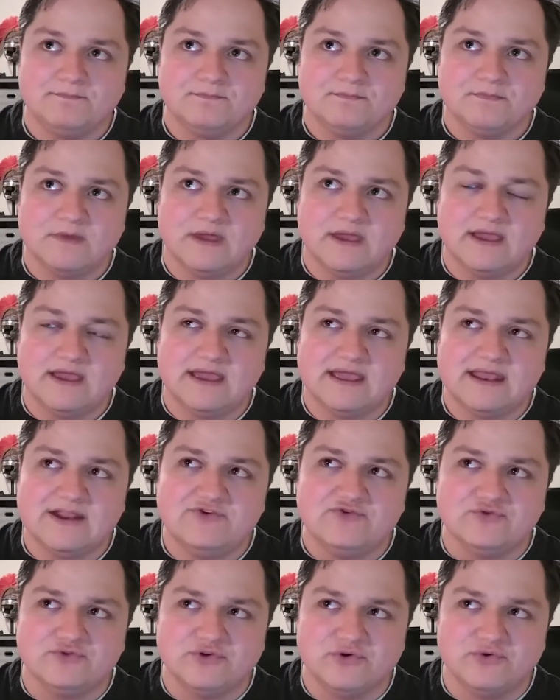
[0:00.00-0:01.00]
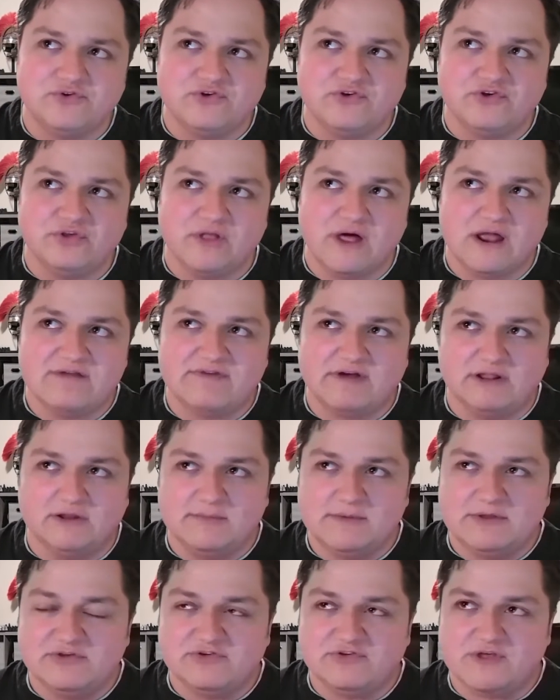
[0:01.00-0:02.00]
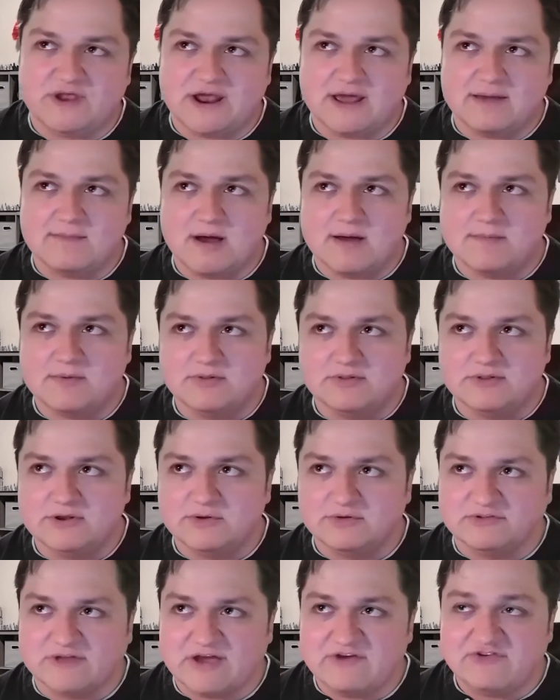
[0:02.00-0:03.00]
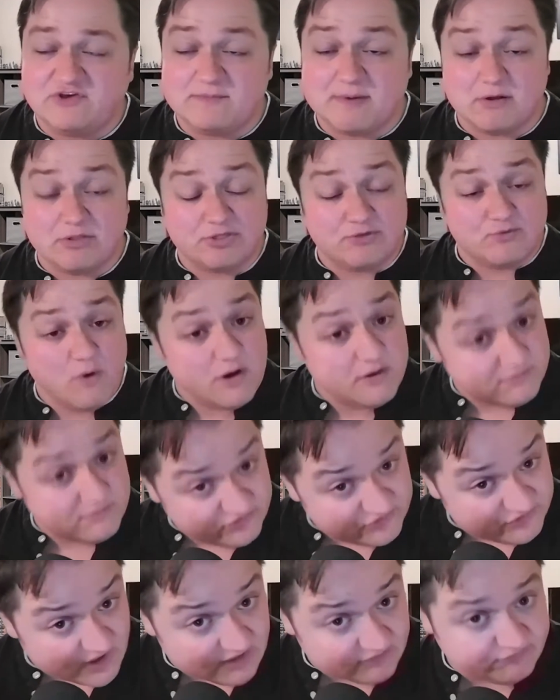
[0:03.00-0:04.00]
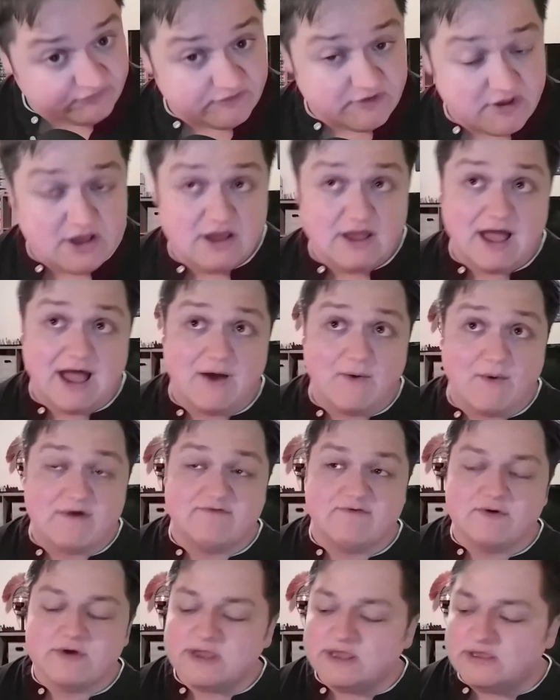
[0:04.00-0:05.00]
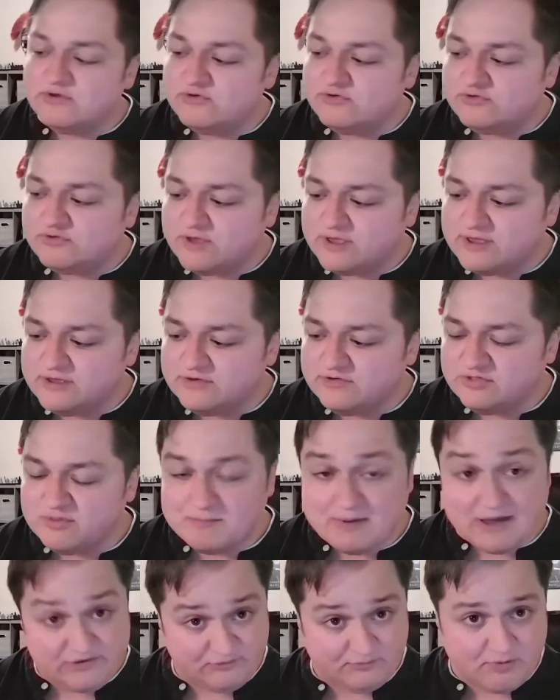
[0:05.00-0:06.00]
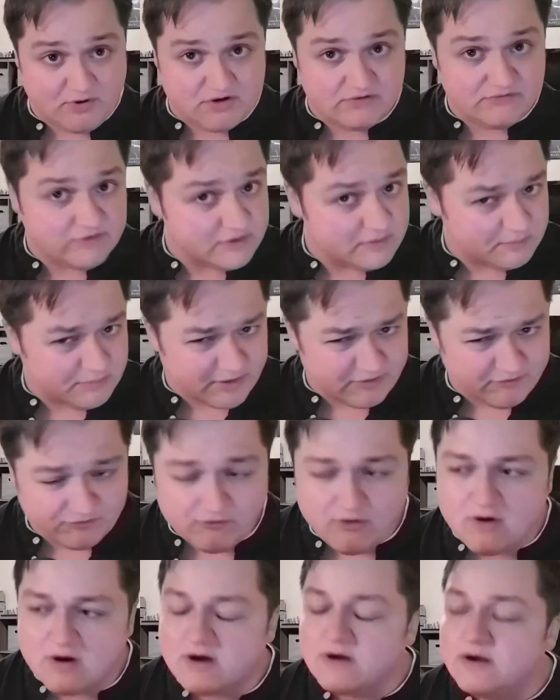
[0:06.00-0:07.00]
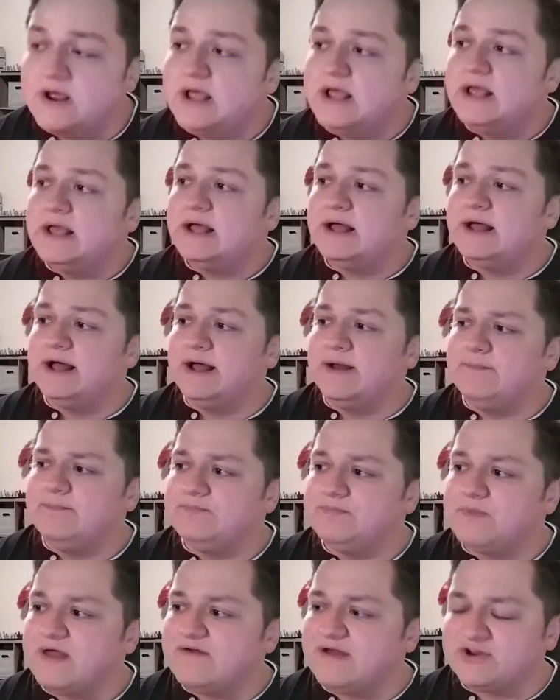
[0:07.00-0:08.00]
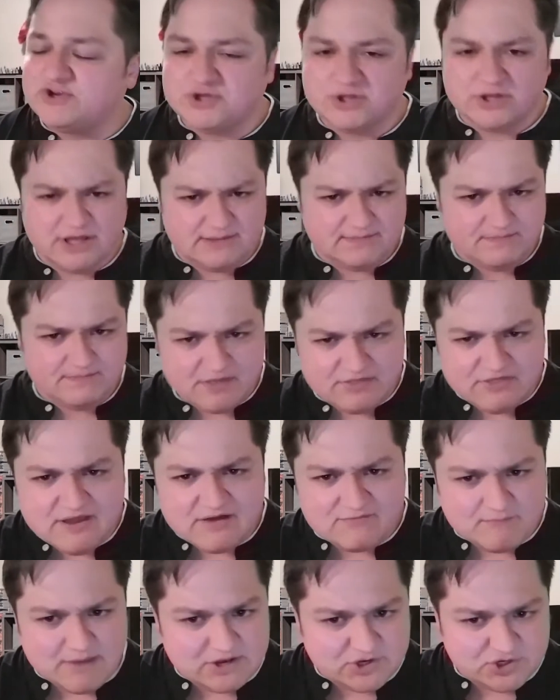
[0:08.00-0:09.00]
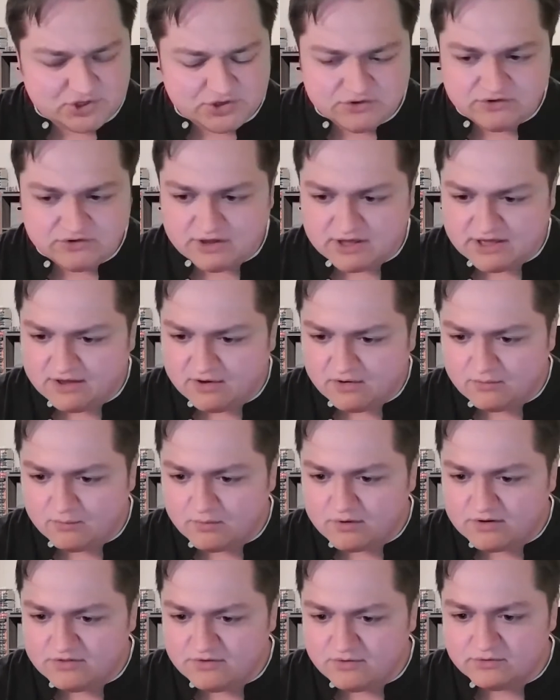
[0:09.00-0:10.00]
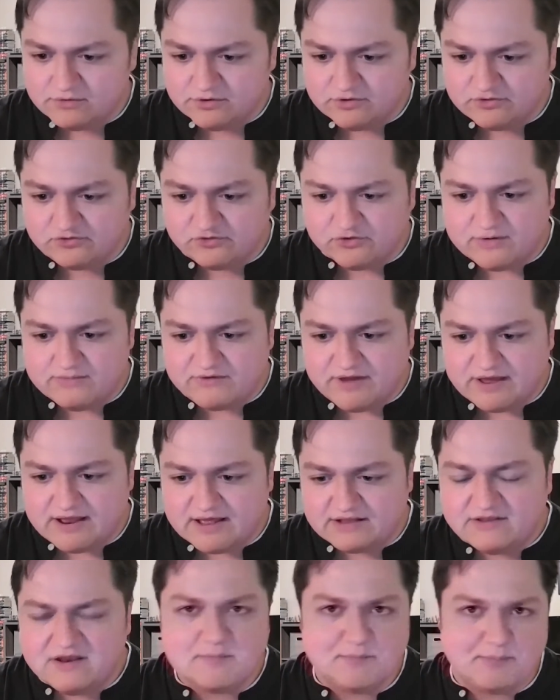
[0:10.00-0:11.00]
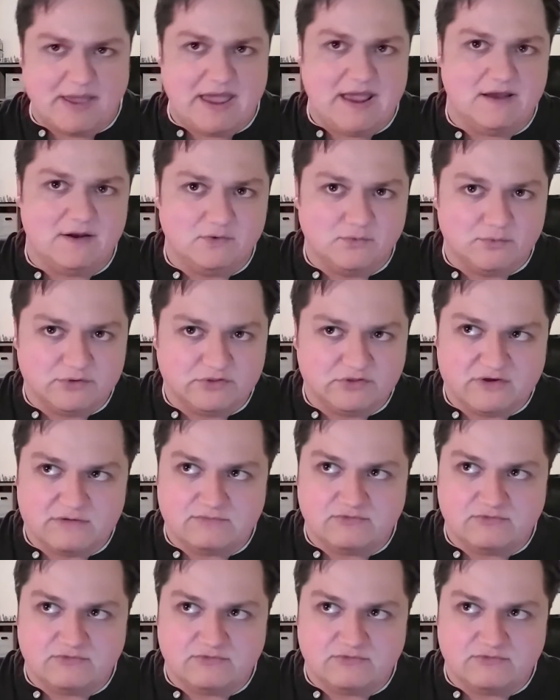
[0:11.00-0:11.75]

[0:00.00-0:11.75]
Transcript: It introduces a lot of elements that I'm a little dicey about. Thrawn himself, however, is the best part of it by far. I think I mentioned on one of the earlier streams, I did a panel with Tim